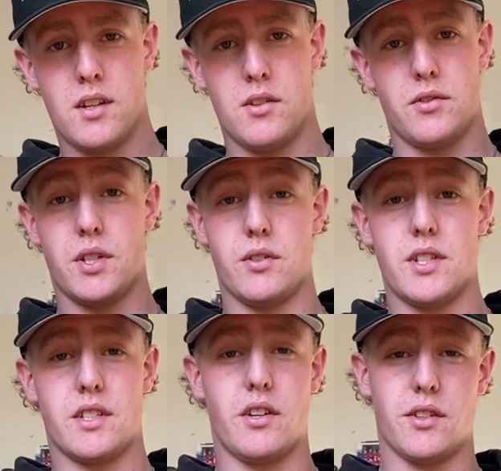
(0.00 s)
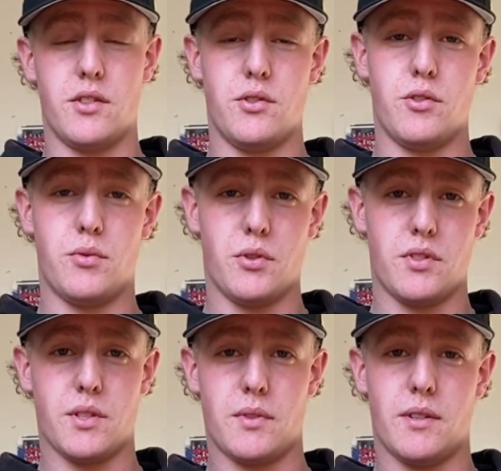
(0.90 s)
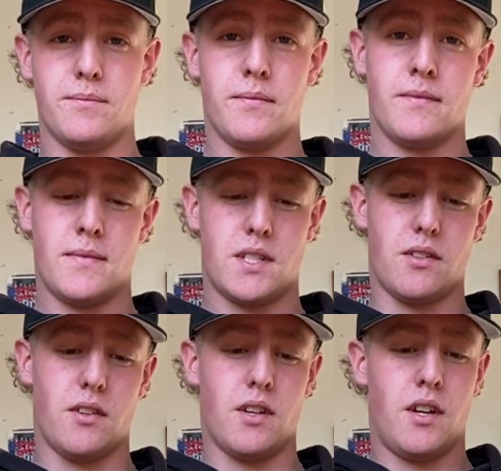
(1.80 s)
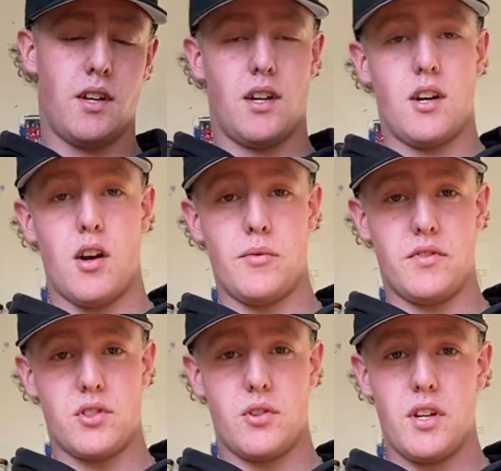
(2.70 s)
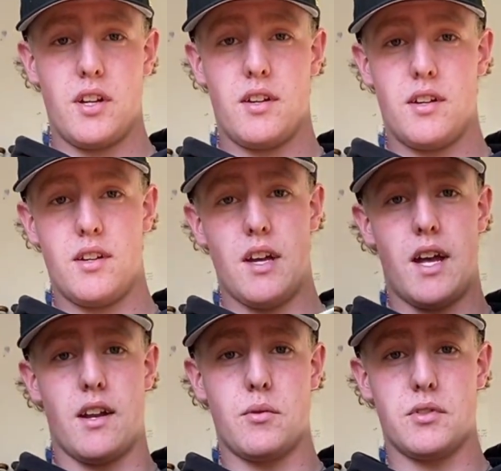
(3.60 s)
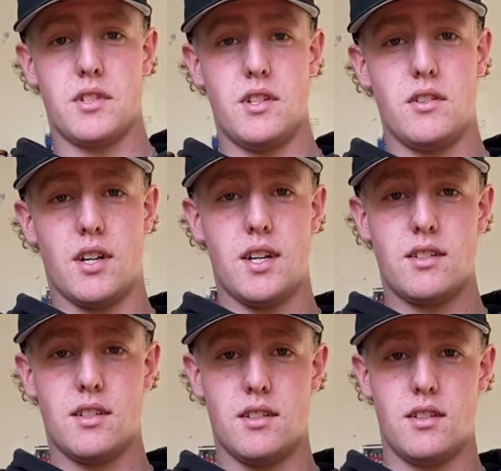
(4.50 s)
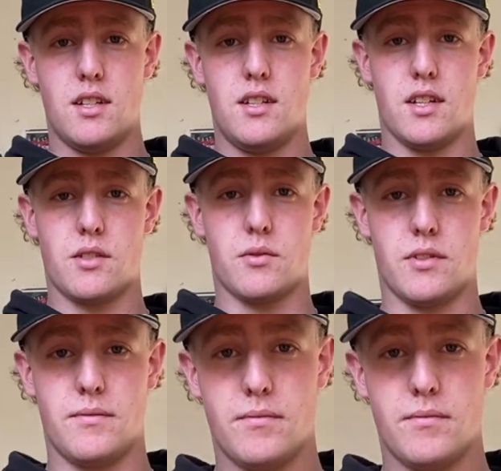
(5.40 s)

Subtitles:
you'll see on TikTok and YouTube Shorts as well. So hope you've enjoyed, and I will see you guys in the next one.